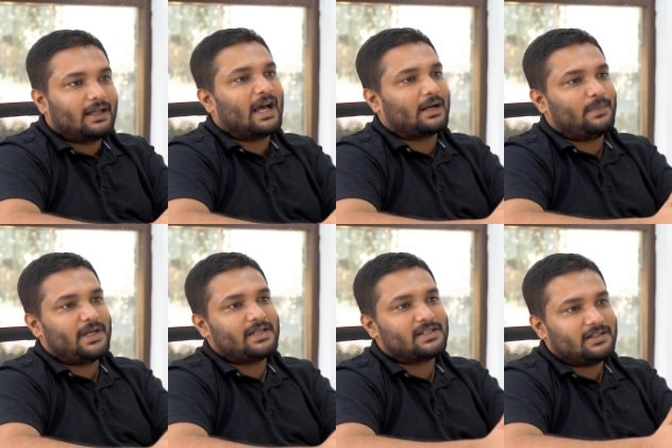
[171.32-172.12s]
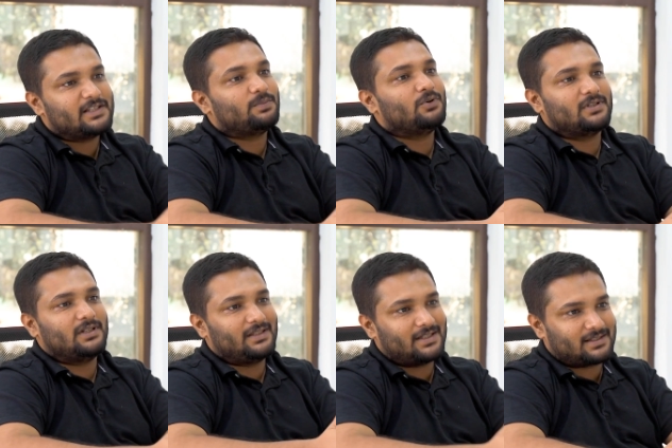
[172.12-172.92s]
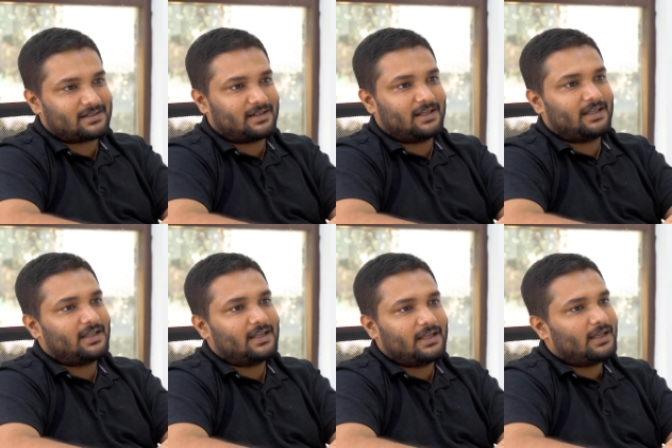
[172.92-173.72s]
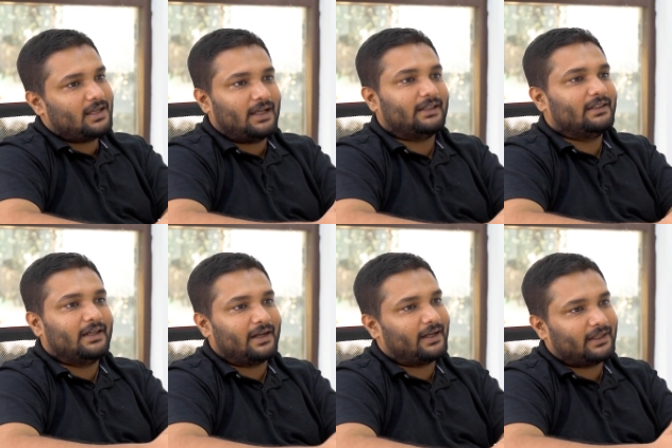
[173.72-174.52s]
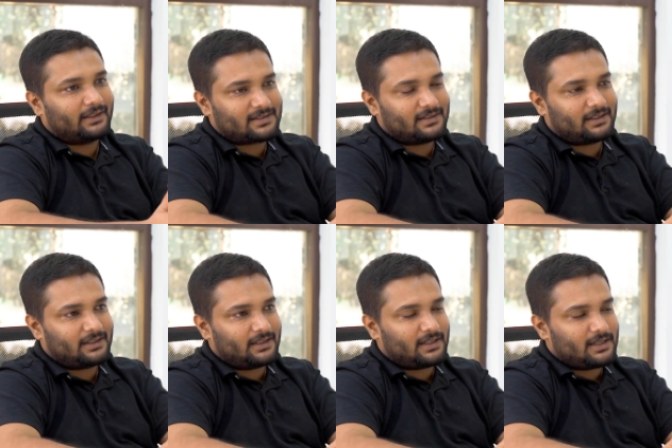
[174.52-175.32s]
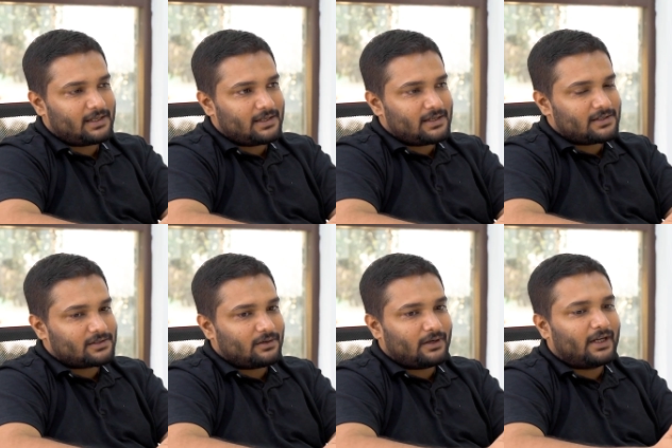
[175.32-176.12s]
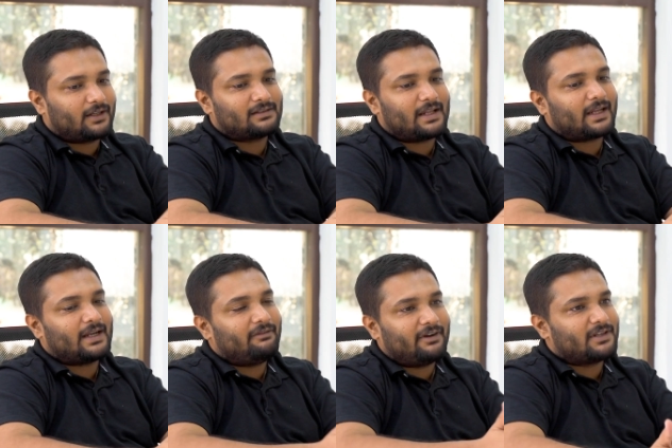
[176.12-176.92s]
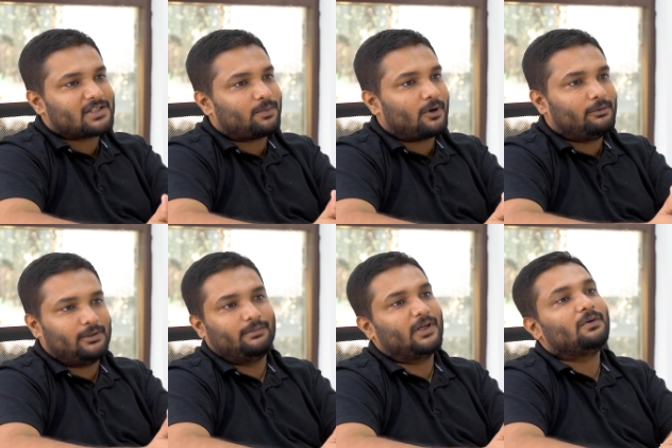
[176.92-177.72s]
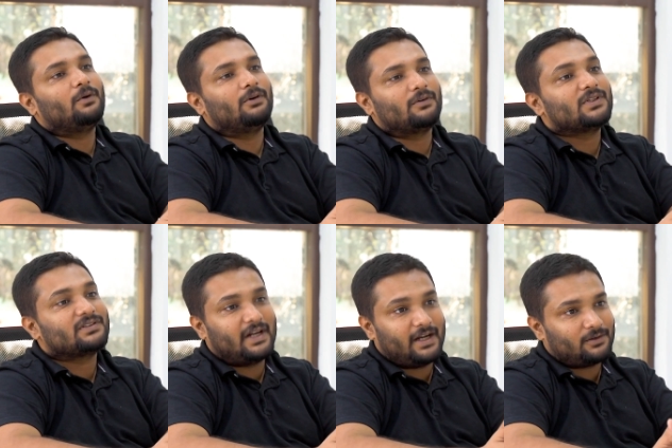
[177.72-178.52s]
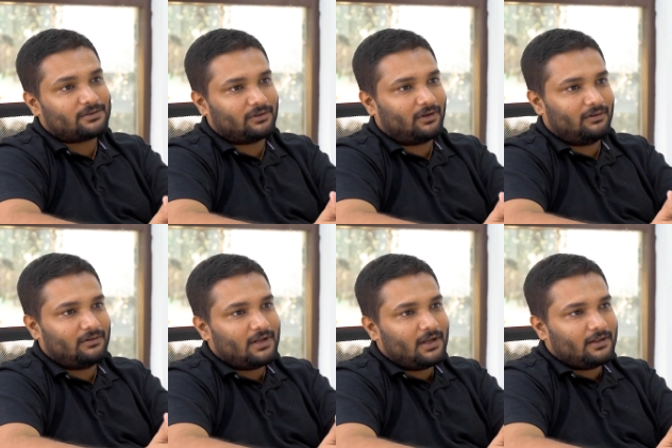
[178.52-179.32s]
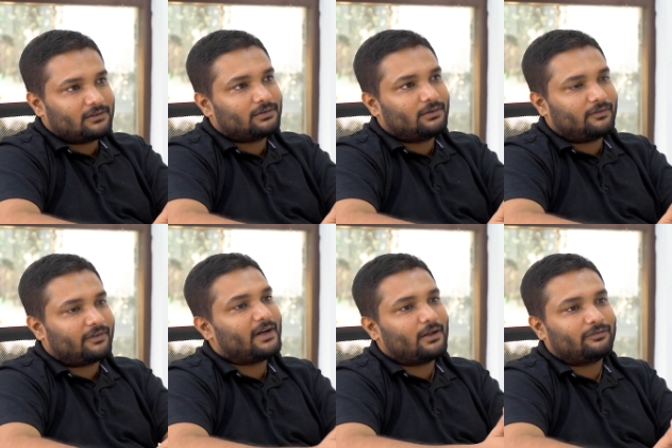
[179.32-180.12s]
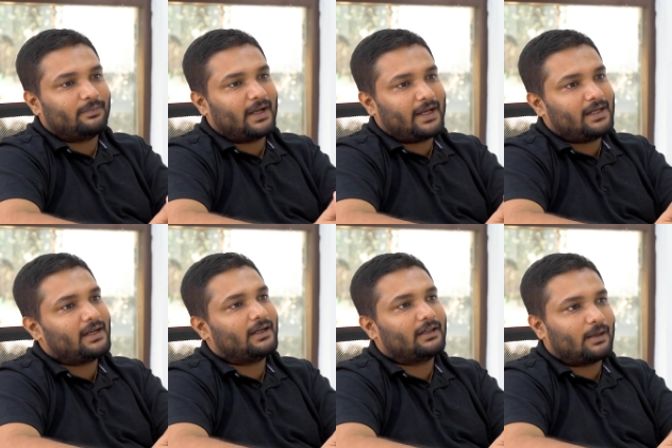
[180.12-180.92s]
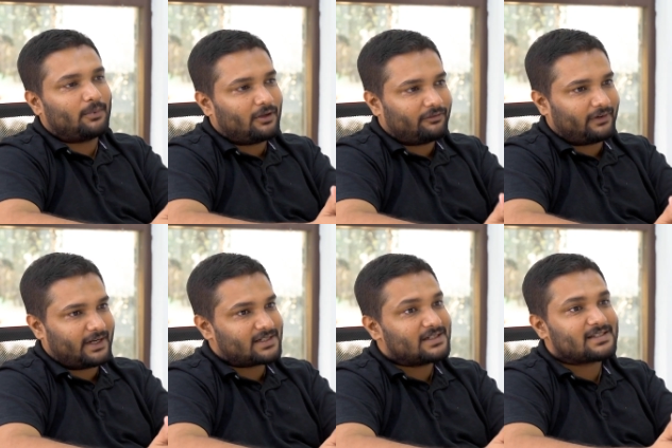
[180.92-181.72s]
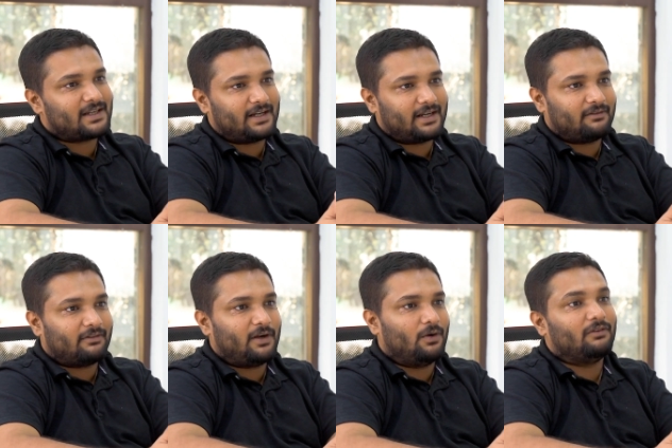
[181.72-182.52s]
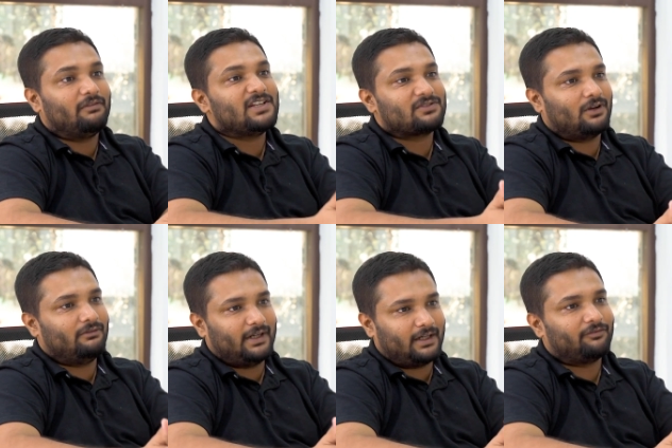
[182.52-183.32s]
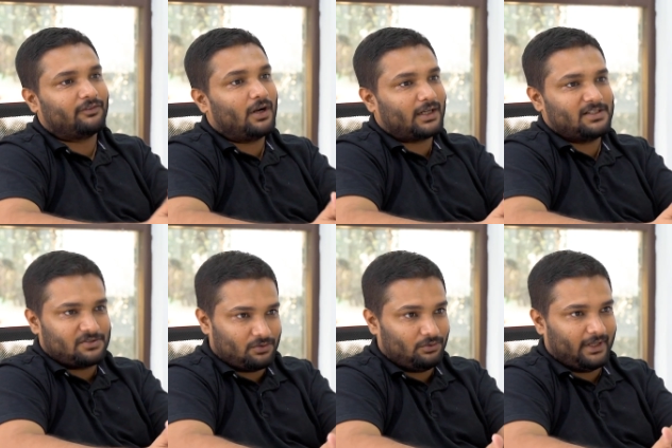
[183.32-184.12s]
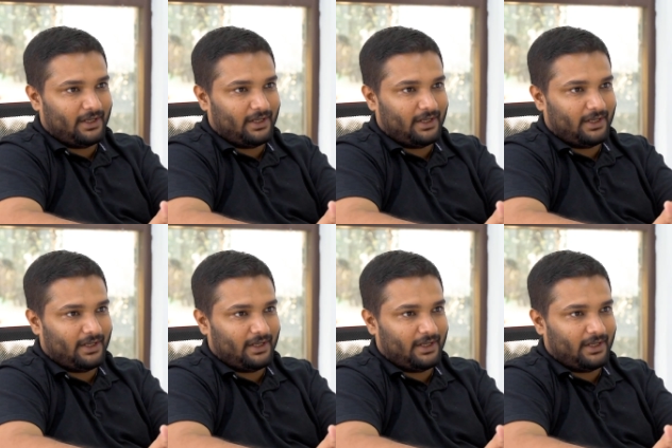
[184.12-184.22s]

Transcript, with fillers: garbage disposal in the city and littering in the city. So it is like an everyone's problem but no one was ready to solve. So a friend of mine and couple of friends decided why don't we solve it? If not us, who